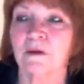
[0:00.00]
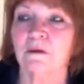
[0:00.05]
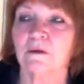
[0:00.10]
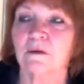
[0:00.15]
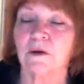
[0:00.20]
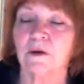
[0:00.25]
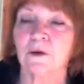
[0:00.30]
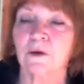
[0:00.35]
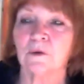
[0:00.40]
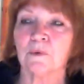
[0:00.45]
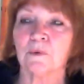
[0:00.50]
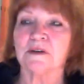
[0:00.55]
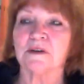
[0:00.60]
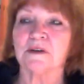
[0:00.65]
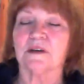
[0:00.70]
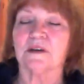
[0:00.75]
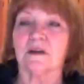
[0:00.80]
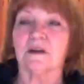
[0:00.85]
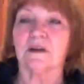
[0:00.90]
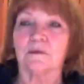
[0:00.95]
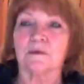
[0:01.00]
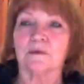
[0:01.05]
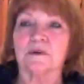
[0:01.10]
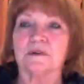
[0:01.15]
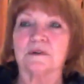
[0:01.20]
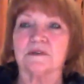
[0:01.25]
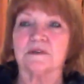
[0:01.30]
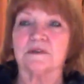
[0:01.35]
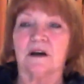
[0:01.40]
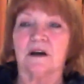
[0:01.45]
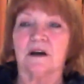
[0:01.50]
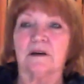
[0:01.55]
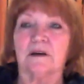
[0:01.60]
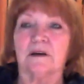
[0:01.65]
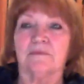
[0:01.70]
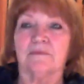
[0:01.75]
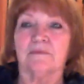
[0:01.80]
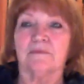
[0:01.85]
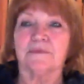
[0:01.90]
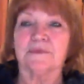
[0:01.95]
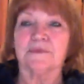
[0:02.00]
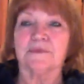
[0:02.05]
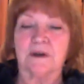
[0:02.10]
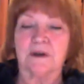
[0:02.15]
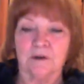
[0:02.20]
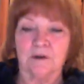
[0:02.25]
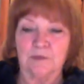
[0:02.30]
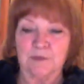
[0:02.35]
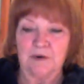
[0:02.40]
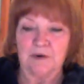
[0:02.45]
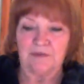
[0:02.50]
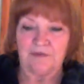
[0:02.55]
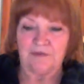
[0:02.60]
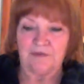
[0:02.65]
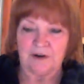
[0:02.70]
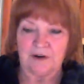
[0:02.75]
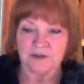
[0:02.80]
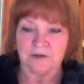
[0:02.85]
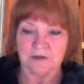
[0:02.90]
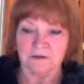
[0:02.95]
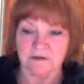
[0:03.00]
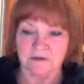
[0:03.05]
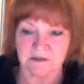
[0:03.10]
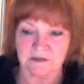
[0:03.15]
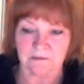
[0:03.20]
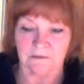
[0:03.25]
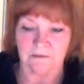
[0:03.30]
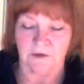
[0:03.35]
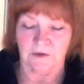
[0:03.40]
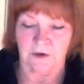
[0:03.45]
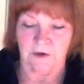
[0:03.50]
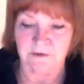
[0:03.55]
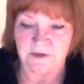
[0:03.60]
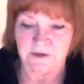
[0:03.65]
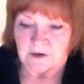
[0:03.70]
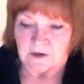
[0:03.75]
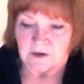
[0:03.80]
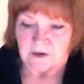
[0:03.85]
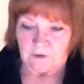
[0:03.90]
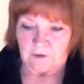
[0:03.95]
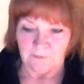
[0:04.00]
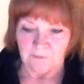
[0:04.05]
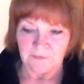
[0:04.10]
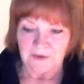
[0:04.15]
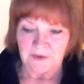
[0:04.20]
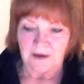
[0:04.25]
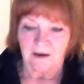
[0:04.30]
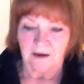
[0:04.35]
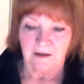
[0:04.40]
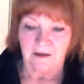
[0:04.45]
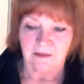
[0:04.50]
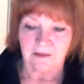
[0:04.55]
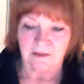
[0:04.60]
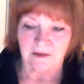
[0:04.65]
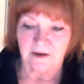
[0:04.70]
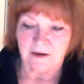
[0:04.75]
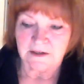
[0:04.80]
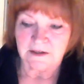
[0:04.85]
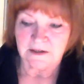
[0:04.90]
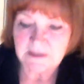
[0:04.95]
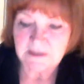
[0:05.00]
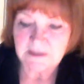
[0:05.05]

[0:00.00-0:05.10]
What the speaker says: who was it? It was tarot professionals years ago that